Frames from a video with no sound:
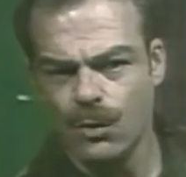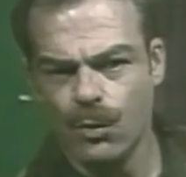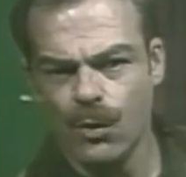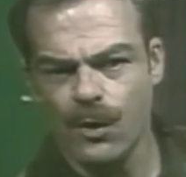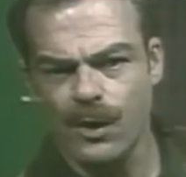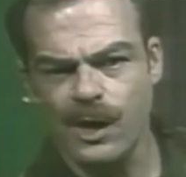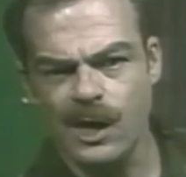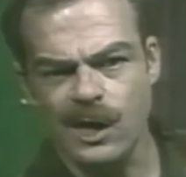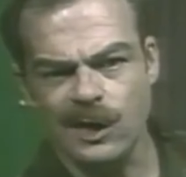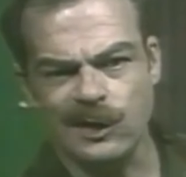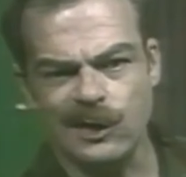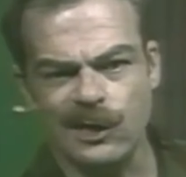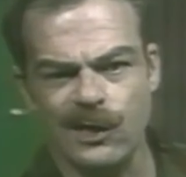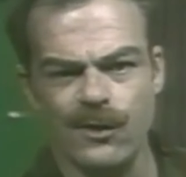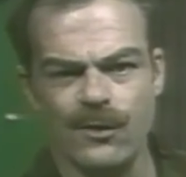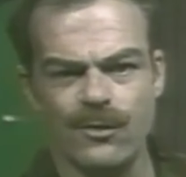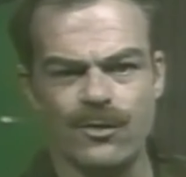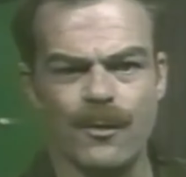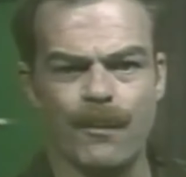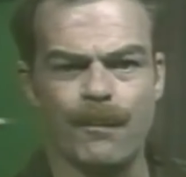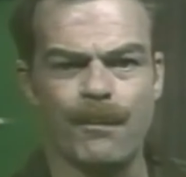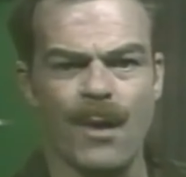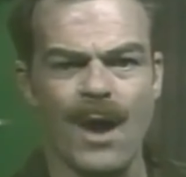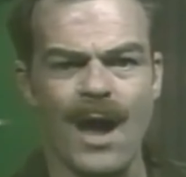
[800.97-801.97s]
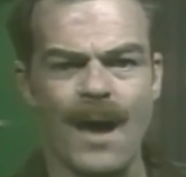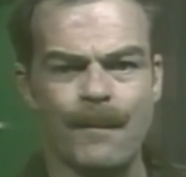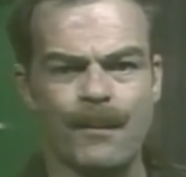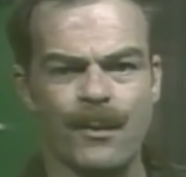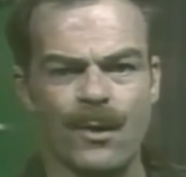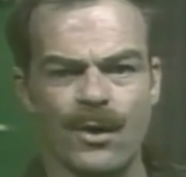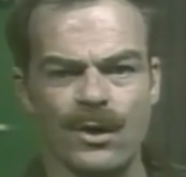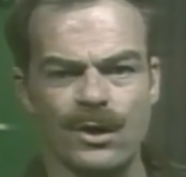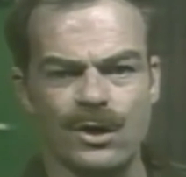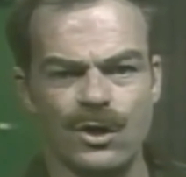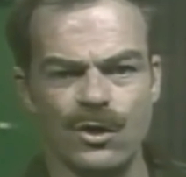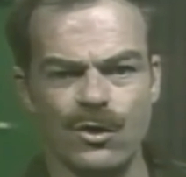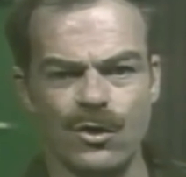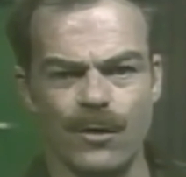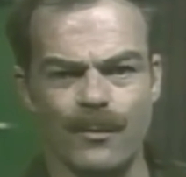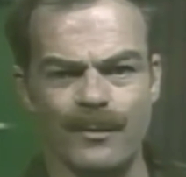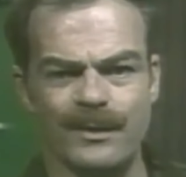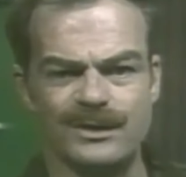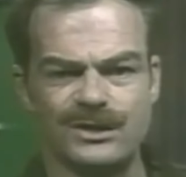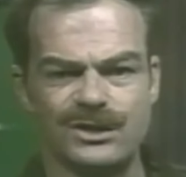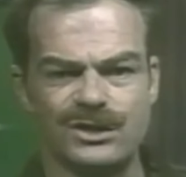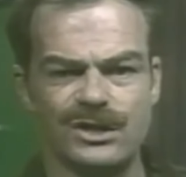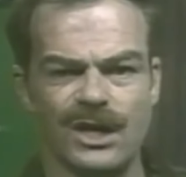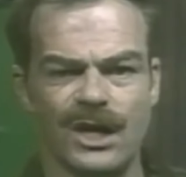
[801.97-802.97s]
were issued the proper
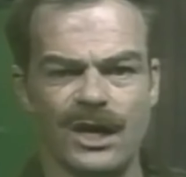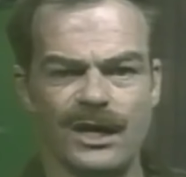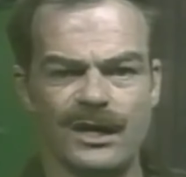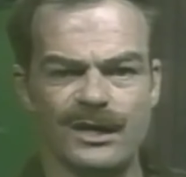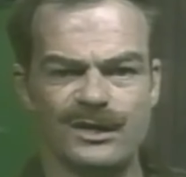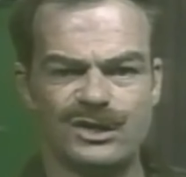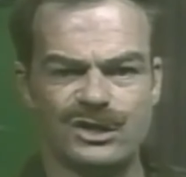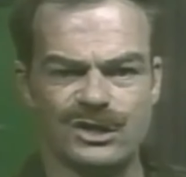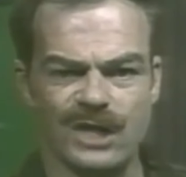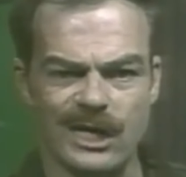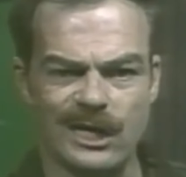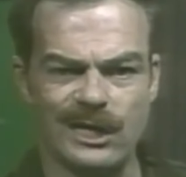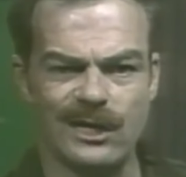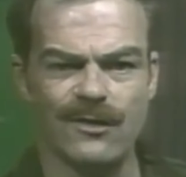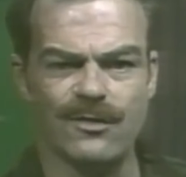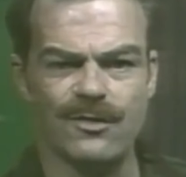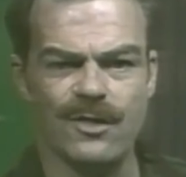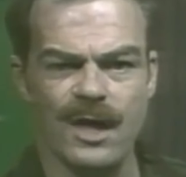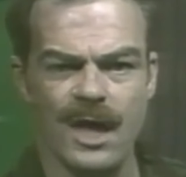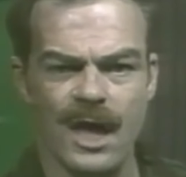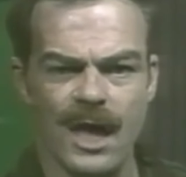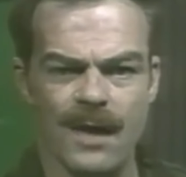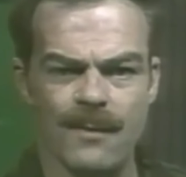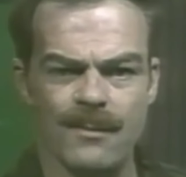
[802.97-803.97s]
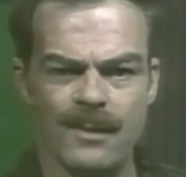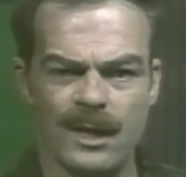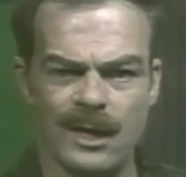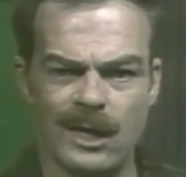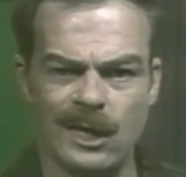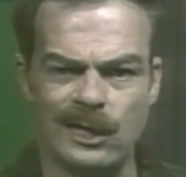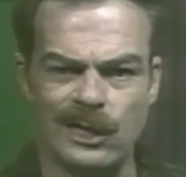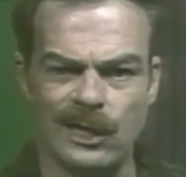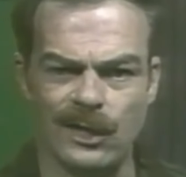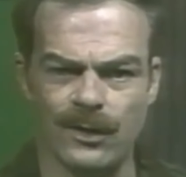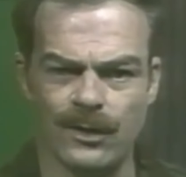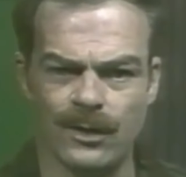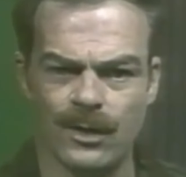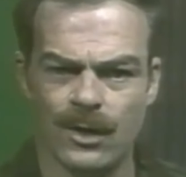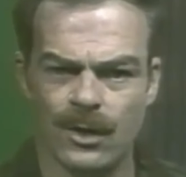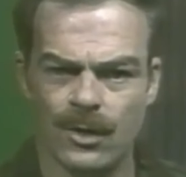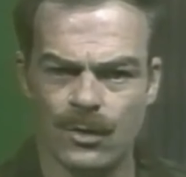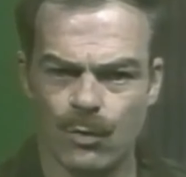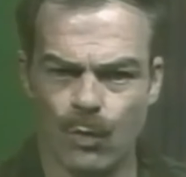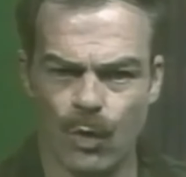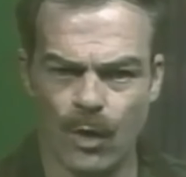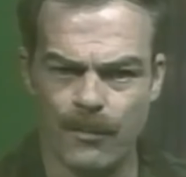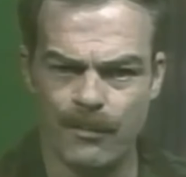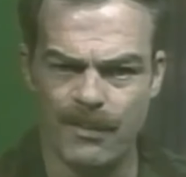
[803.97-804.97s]
accoutrements such that the ammunition
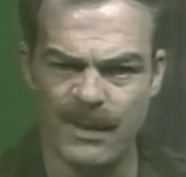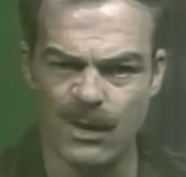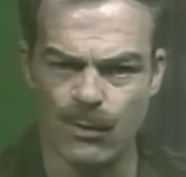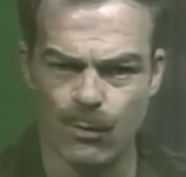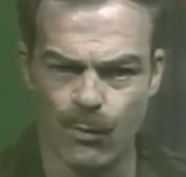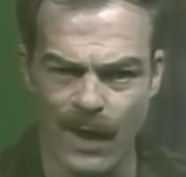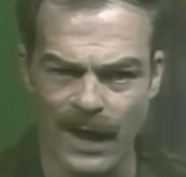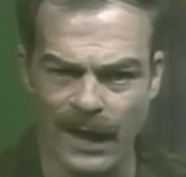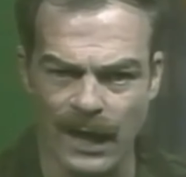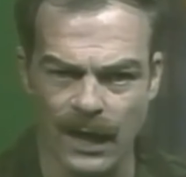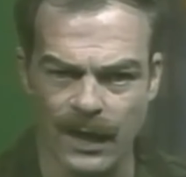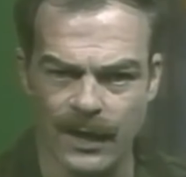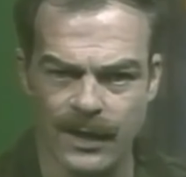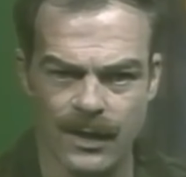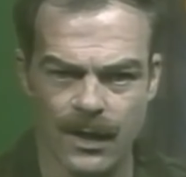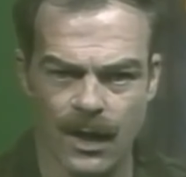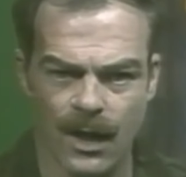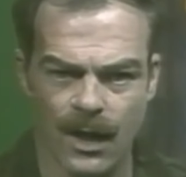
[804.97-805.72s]
would be readily